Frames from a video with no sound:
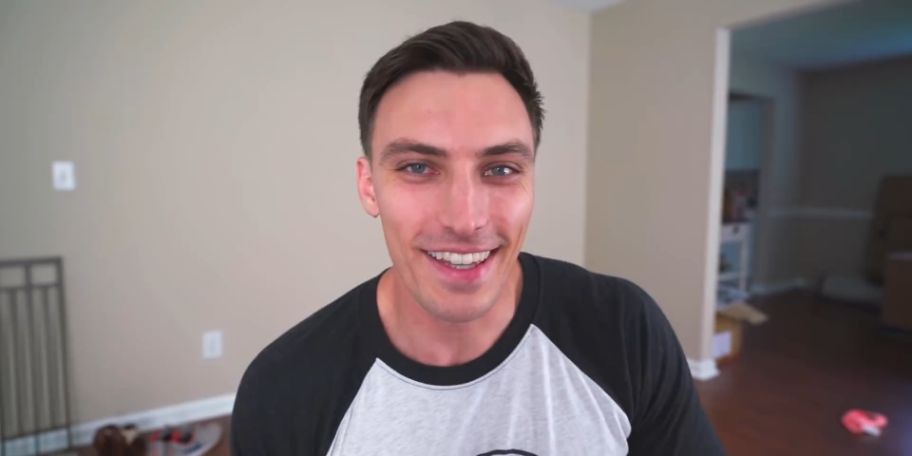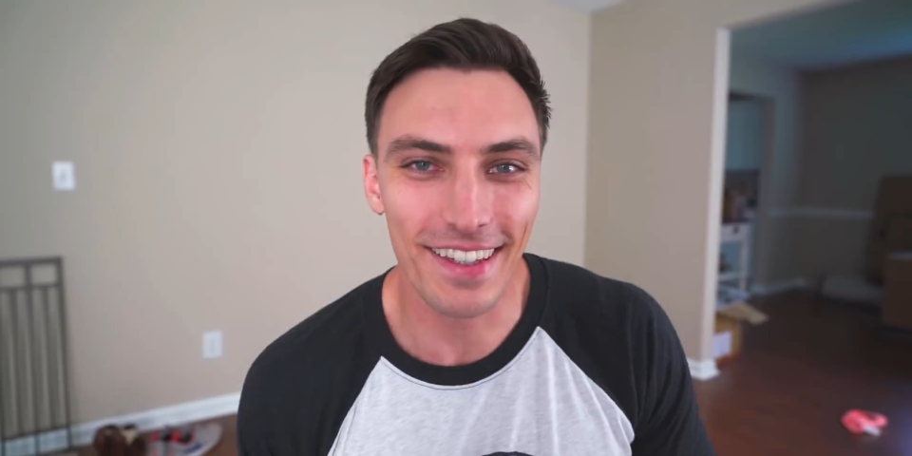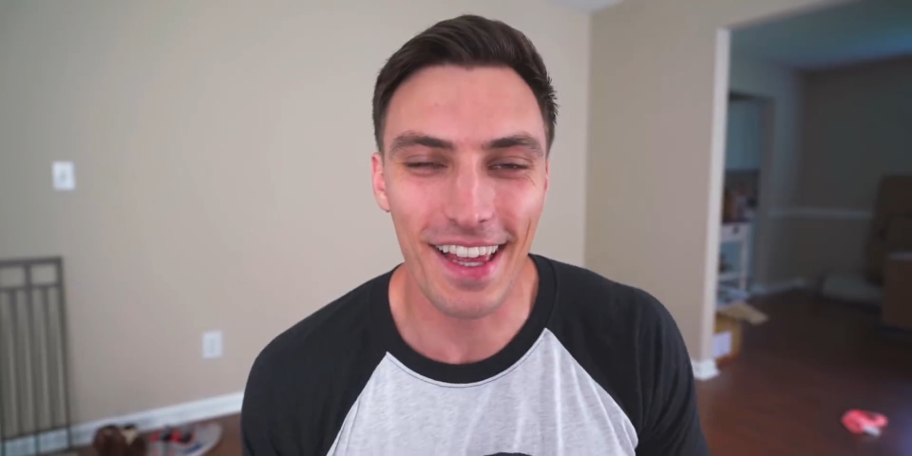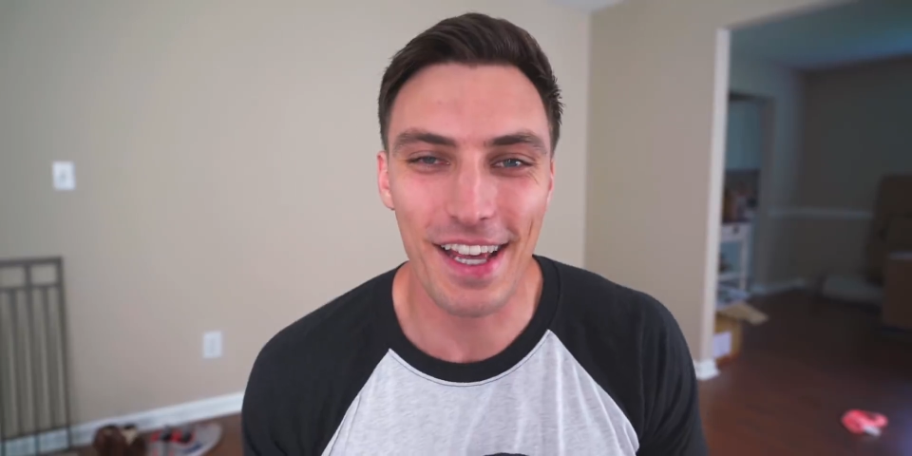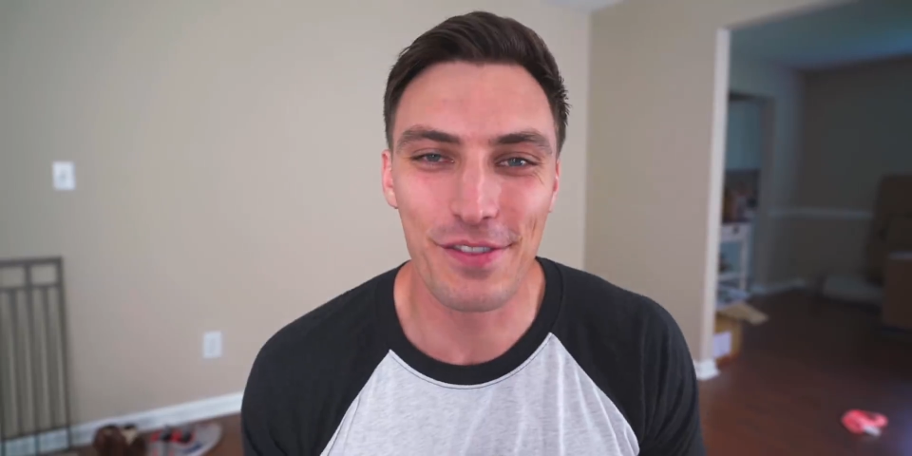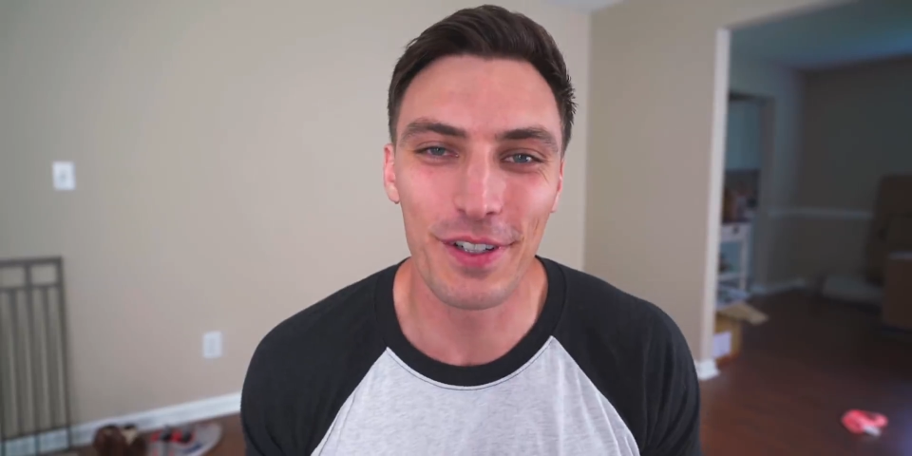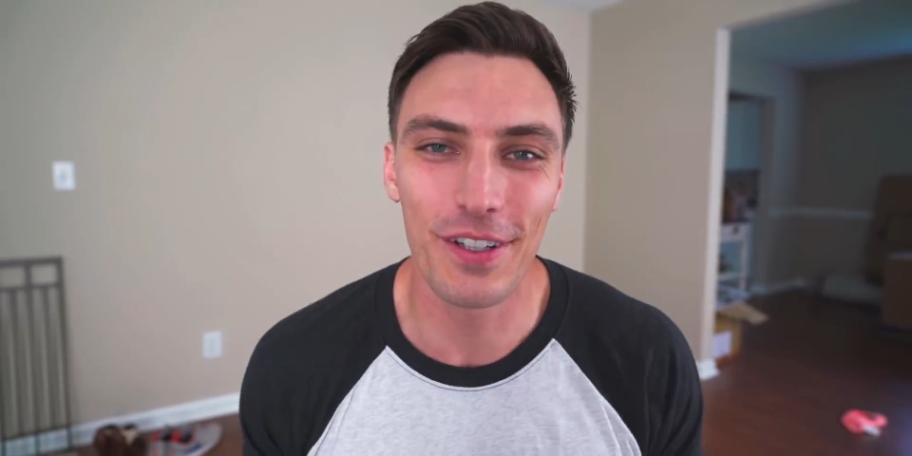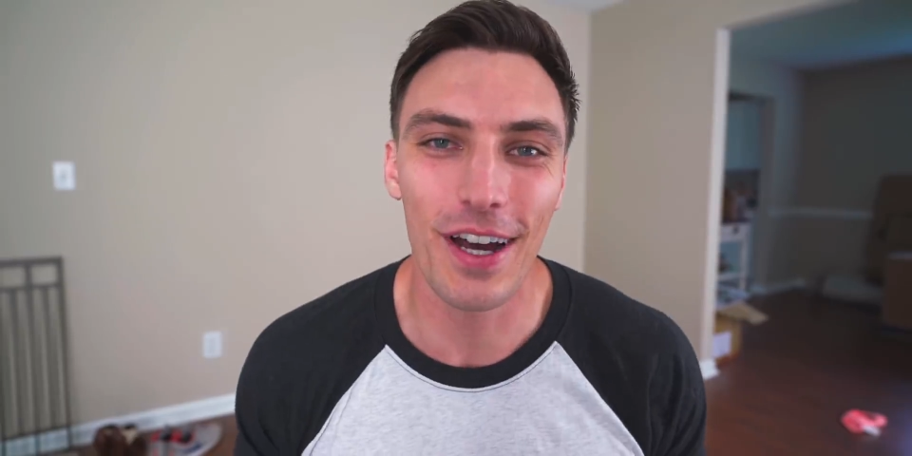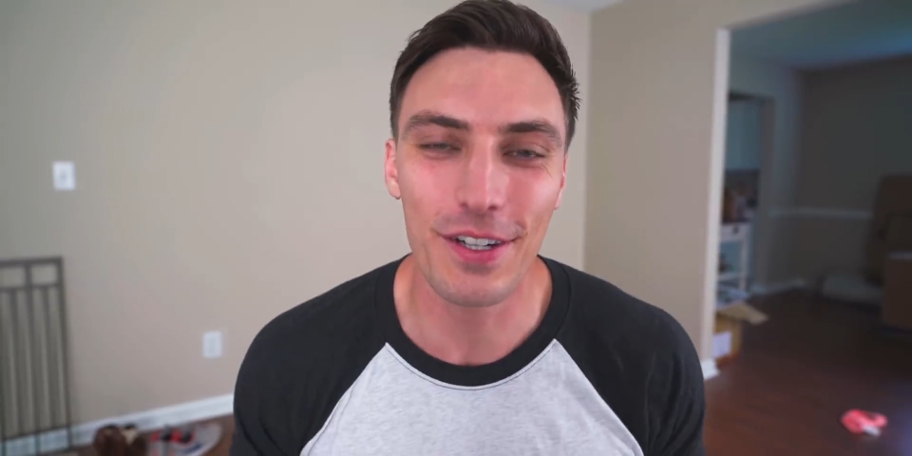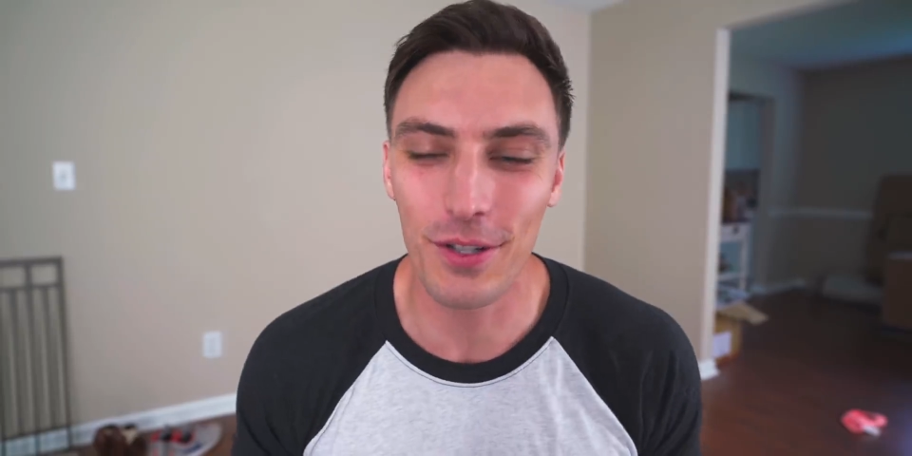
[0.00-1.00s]
In the last
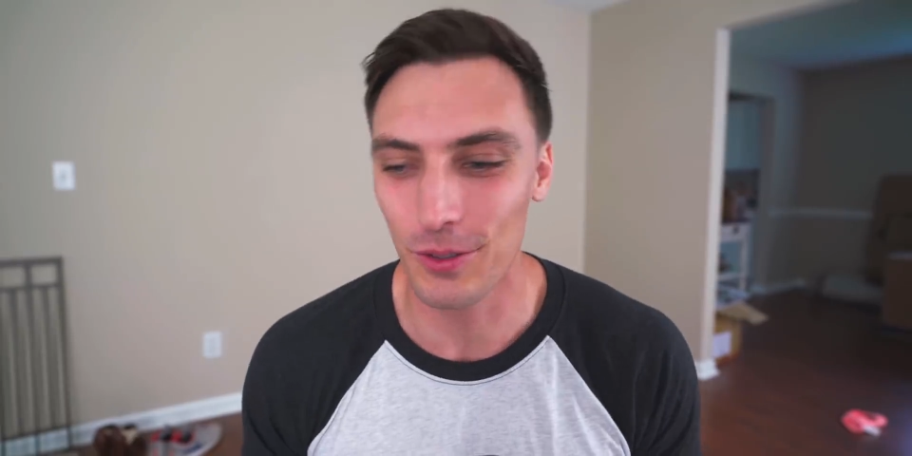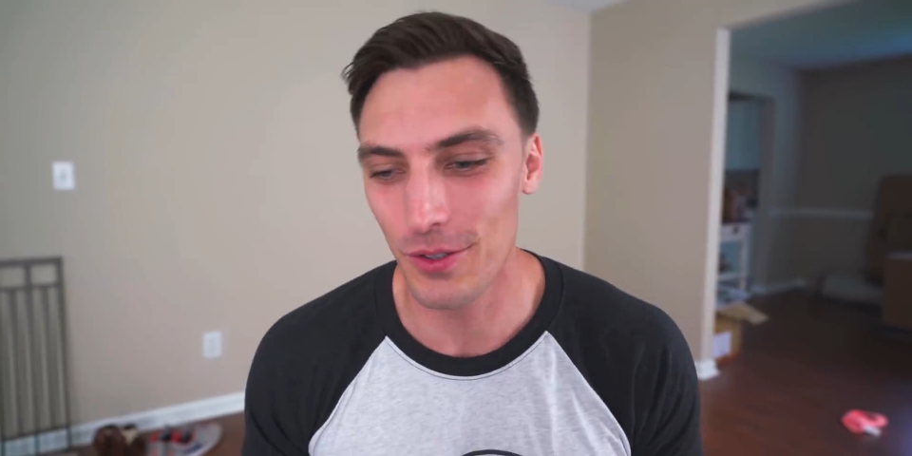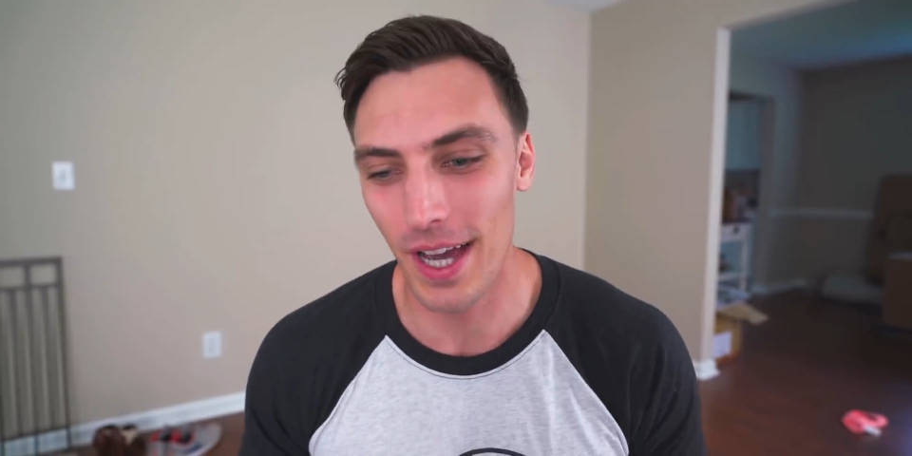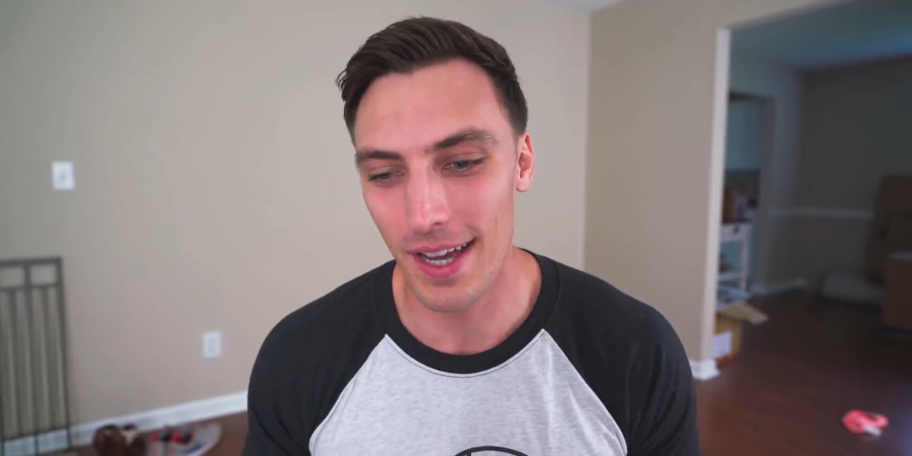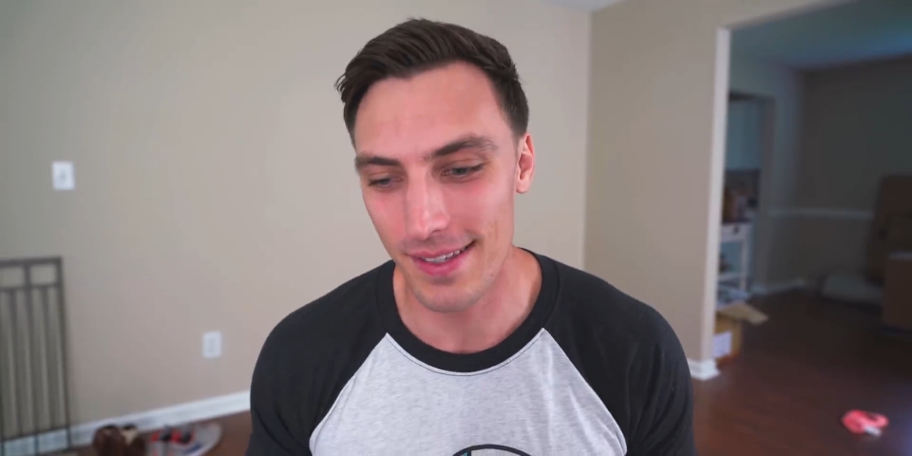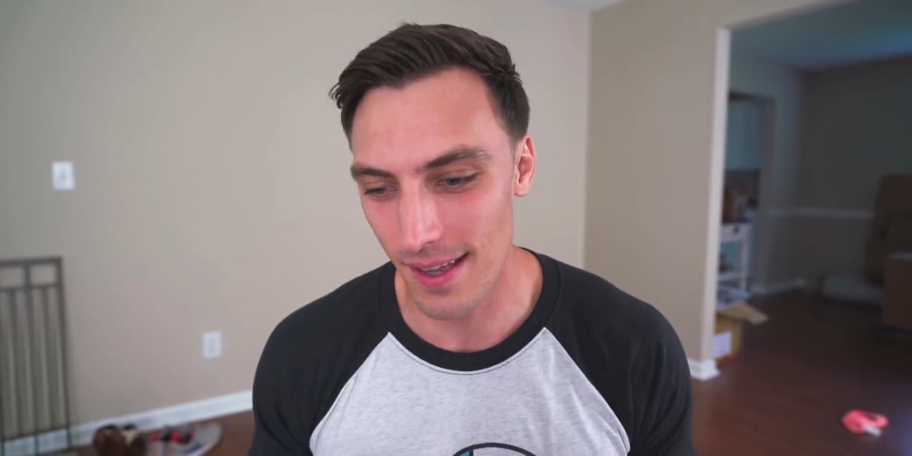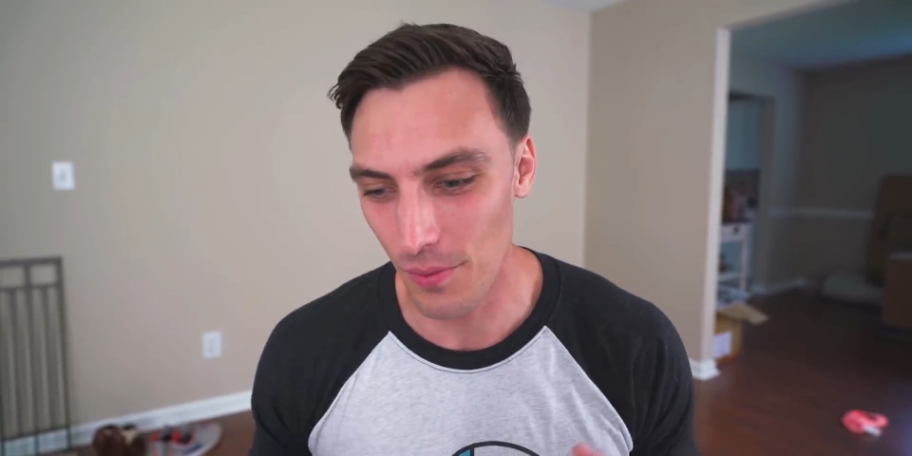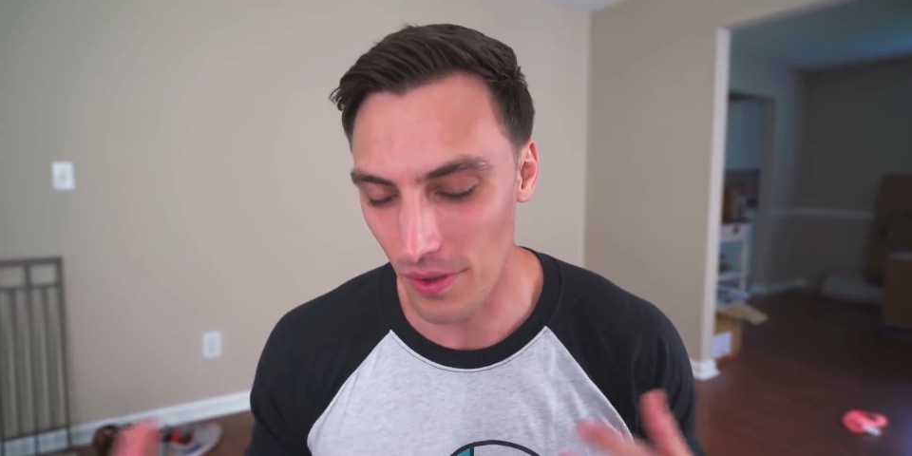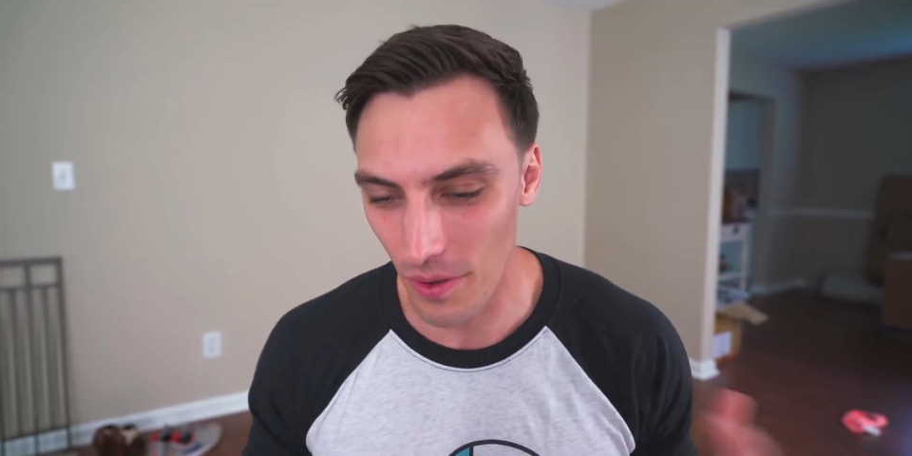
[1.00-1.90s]
video, I told you guys that with